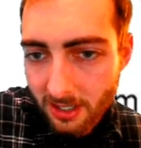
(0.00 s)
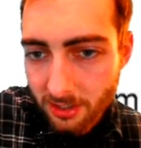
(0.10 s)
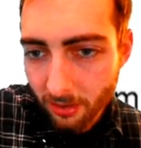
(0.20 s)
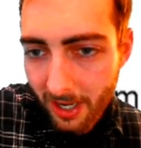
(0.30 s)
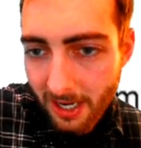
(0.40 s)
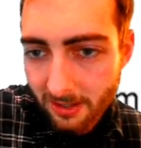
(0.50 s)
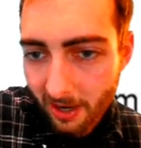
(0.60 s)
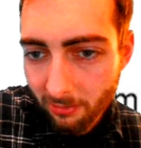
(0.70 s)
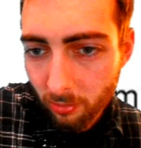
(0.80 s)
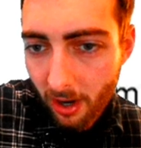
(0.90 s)
So 8
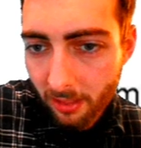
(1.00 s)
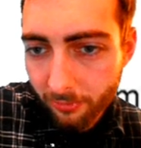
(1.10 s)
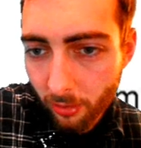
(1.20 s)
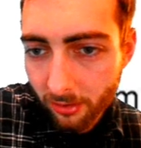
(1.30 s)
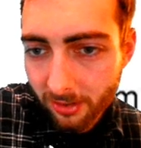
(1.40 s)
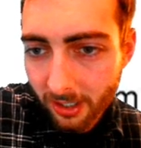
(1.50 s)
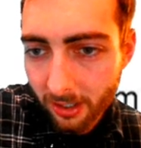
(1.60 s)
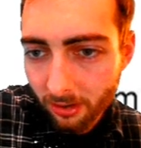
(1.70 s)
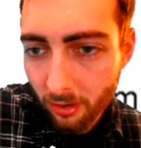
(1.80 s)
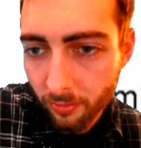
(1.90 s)
times y to the
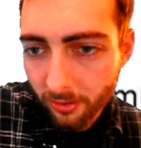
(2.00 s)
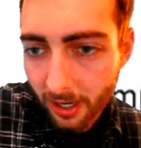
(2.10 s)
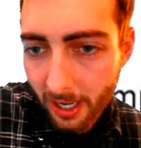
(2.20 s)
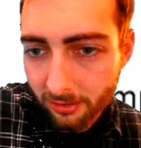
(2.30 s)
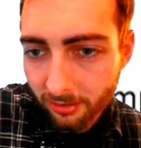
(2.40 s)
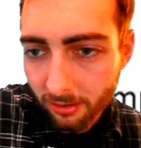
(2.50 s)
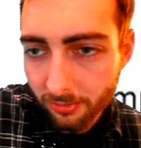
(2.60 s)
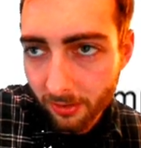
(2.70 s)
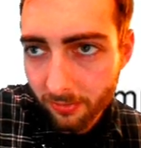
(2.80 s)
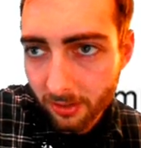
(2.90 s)
14 over x to the
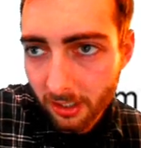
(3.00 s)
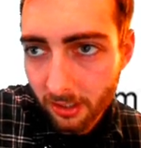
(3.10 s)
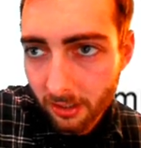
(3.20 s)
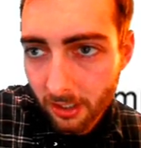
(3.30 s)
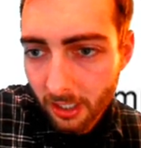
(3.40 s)
15.